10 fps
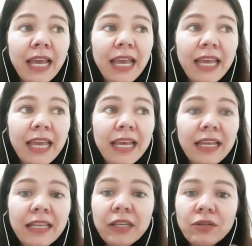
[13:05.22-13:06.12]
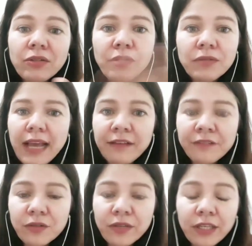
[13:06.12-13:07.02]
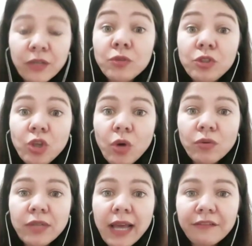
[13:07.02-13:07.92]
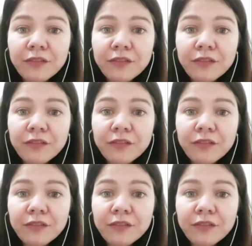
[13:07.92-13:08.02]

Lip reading: And you don't have